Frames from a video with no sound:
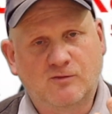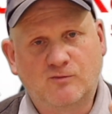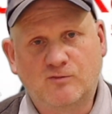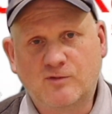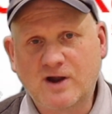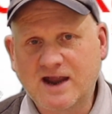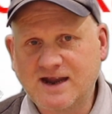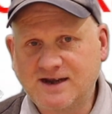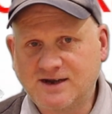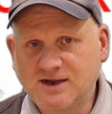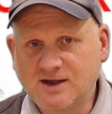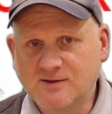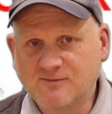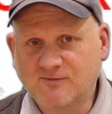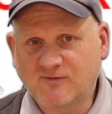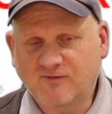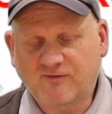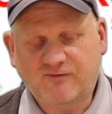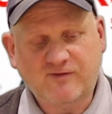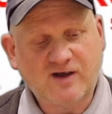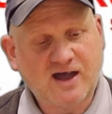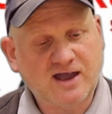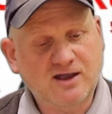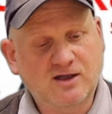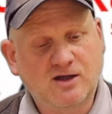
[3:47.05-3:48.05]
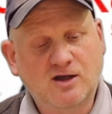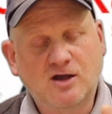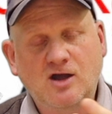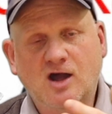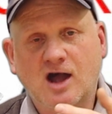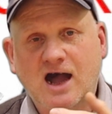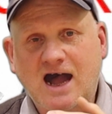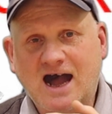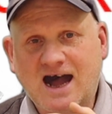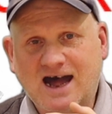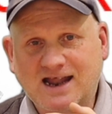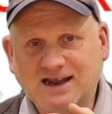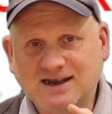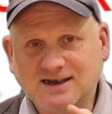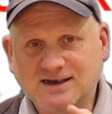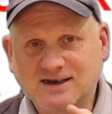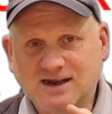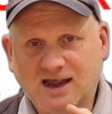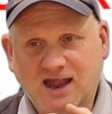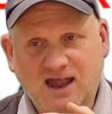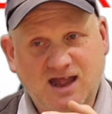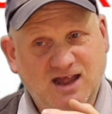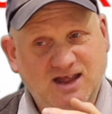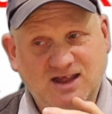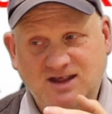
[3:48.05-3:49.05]
radiant fire
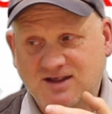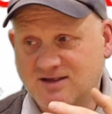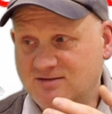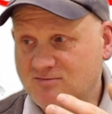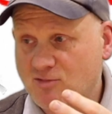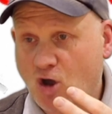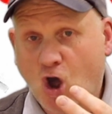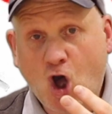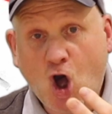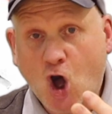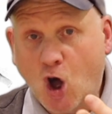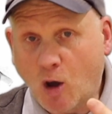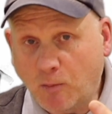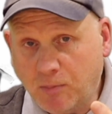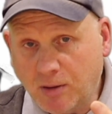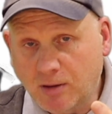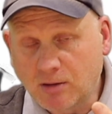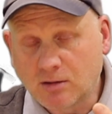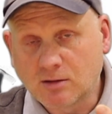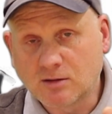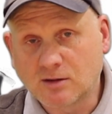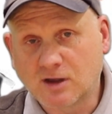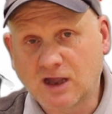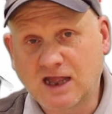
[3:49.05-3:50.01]
and a hob